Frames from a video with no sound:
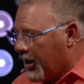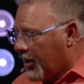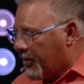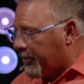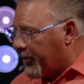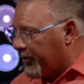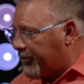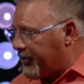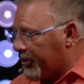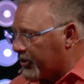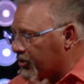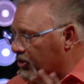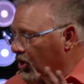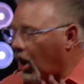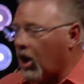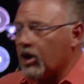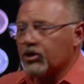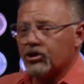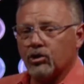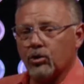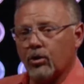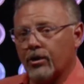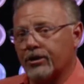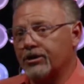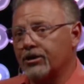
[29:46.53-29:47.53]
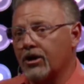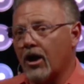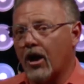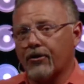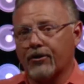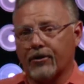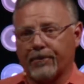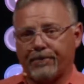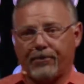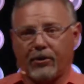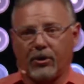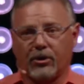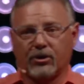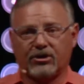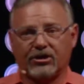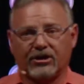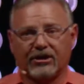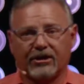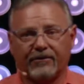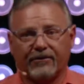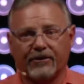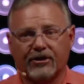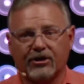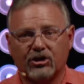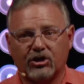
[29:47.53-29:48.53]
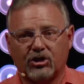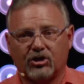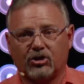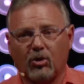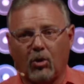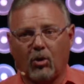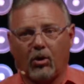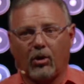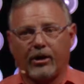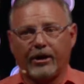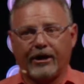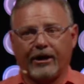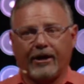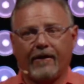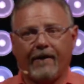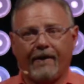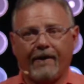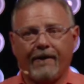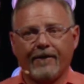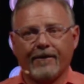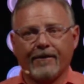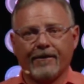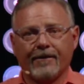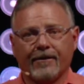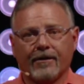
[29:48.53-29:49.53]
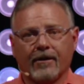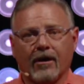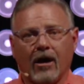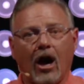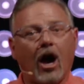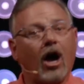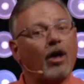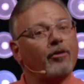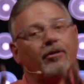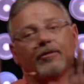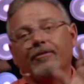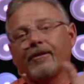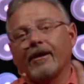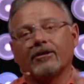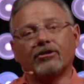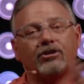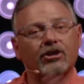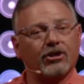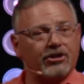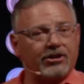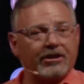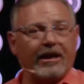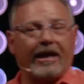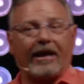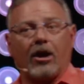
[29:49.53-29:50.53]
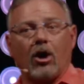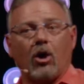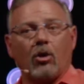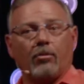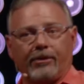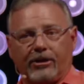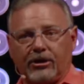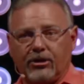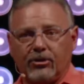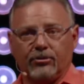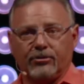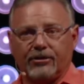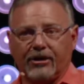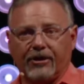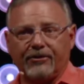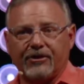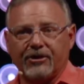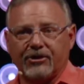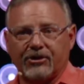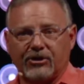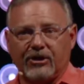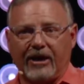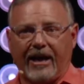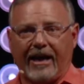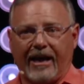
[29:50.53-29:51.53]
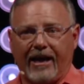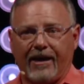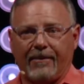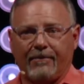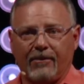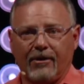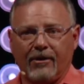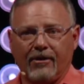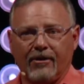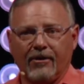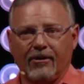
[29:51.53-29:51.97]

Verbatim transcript: But there's also another person in this story, other than just Naomi, who did the same,